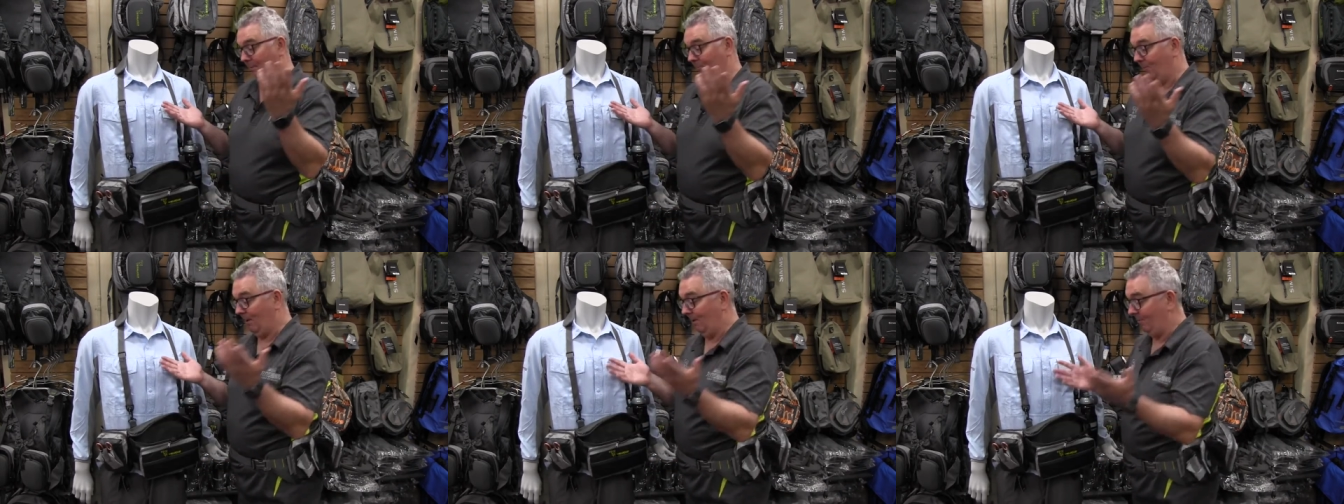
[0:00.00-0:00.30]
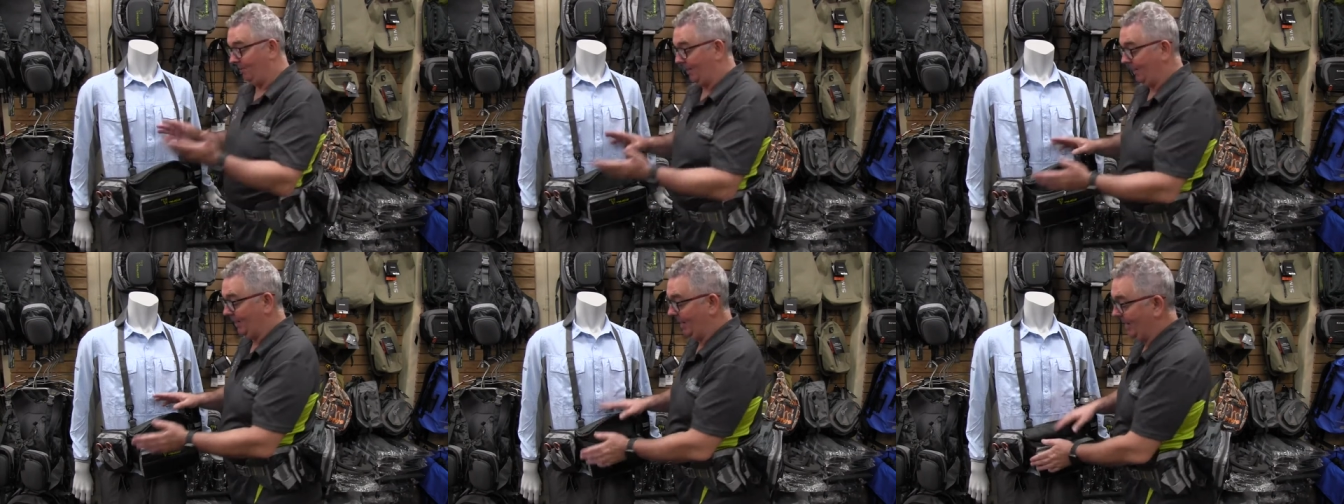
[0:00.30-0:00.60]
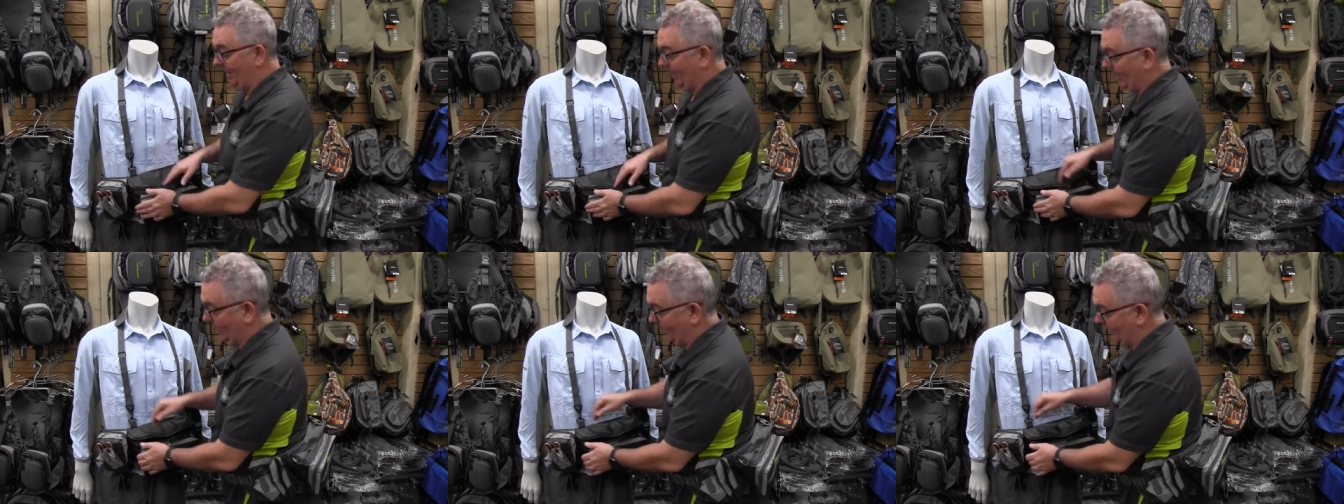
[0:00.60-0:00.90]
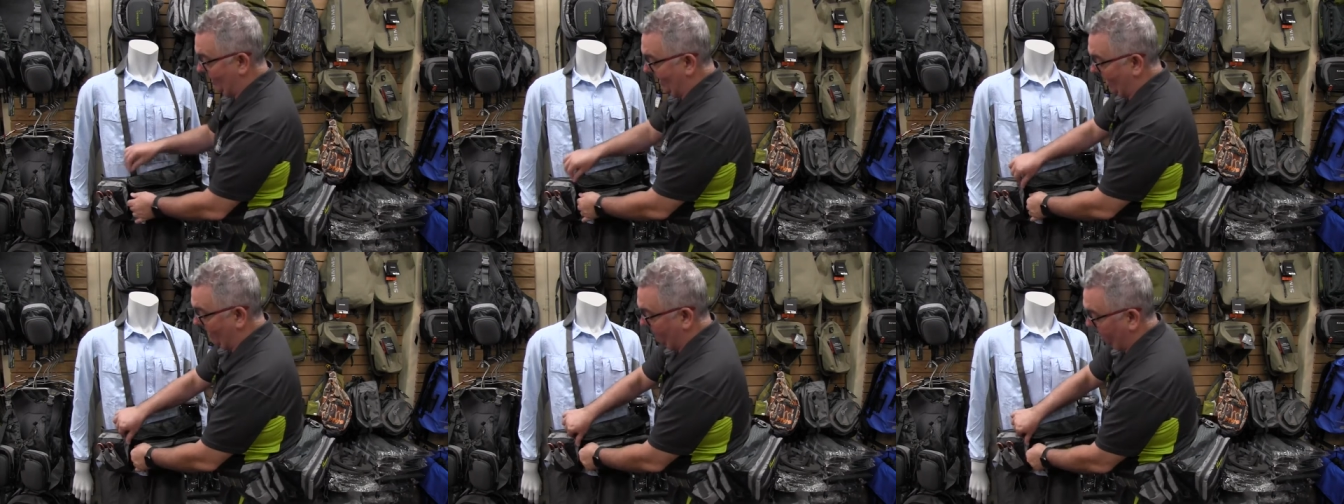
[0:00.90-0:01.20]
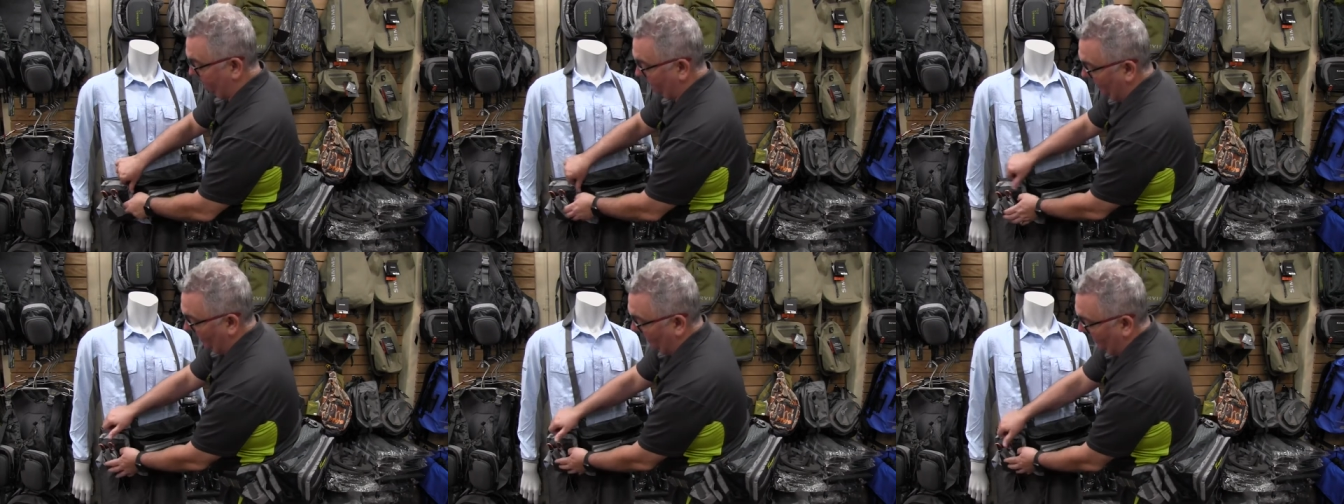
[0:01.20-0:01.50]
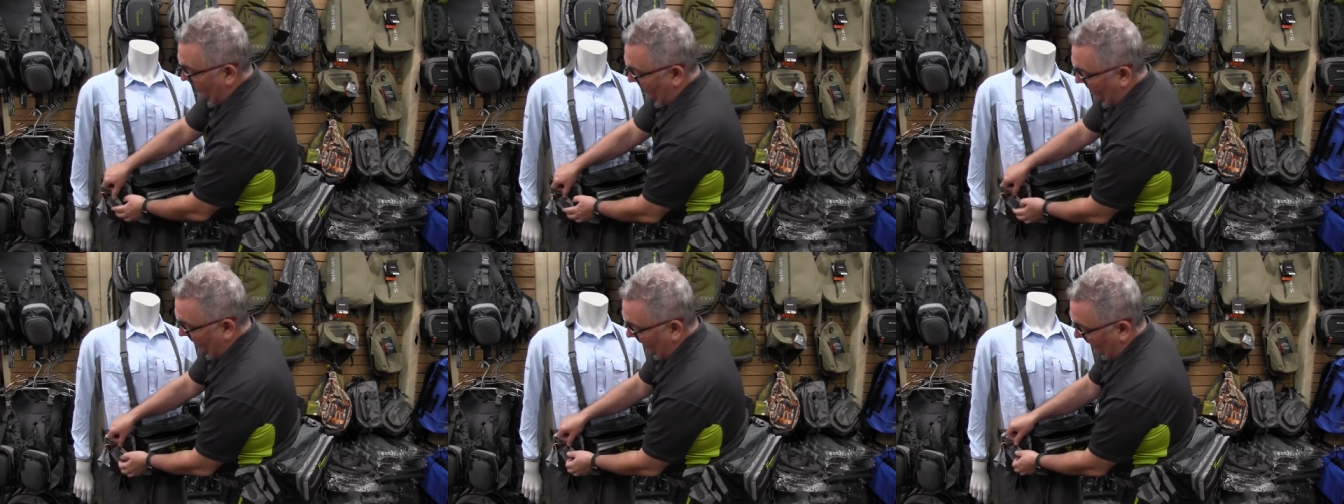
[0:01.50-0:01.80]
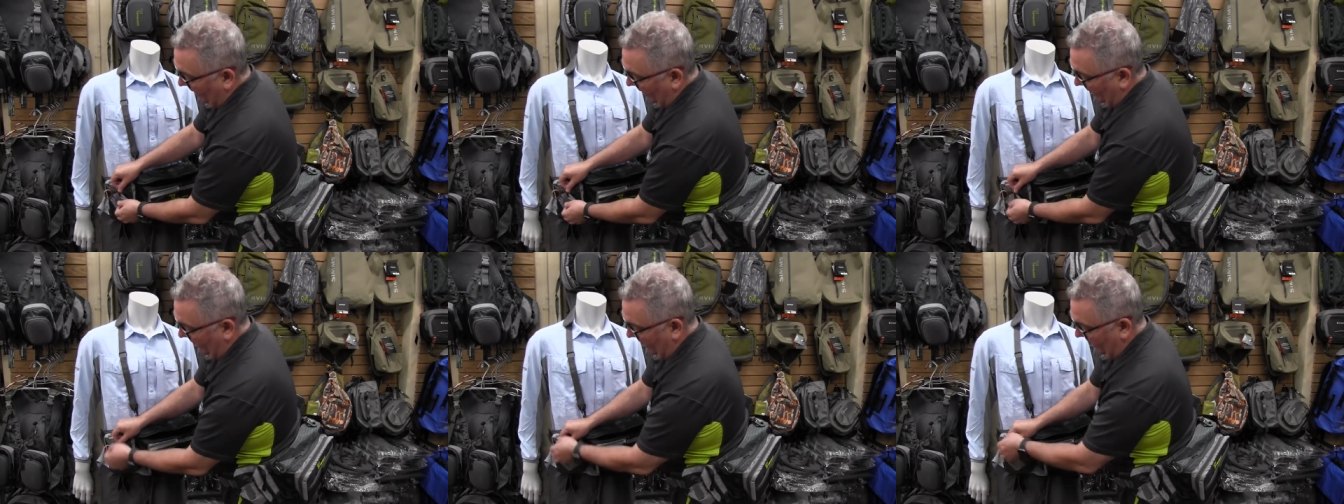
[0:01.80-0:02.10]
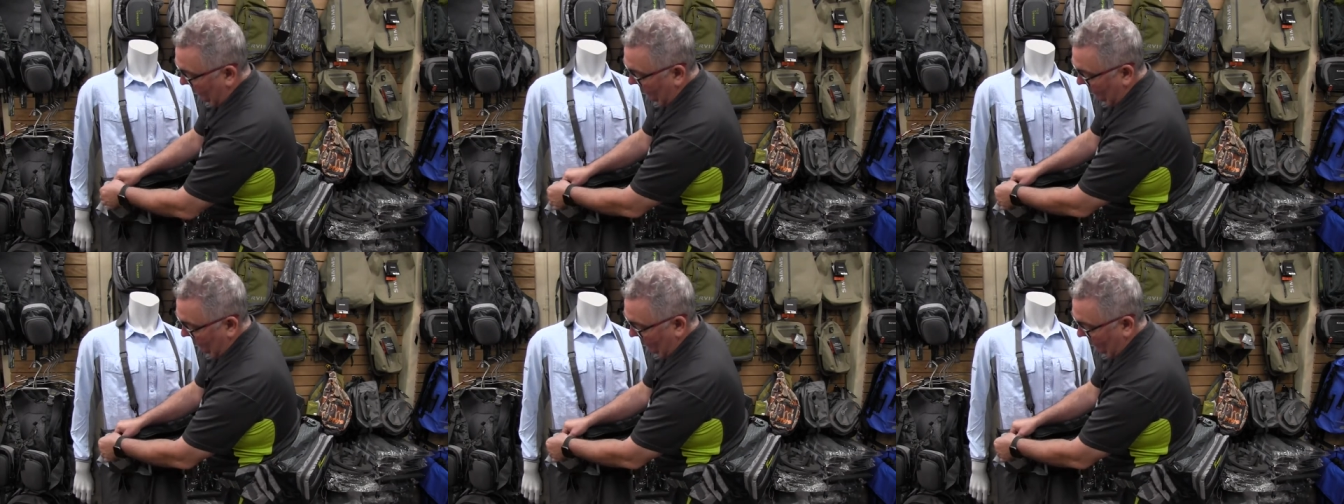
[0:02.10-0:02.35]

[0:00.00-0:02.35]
whatever you needed in that. Uh,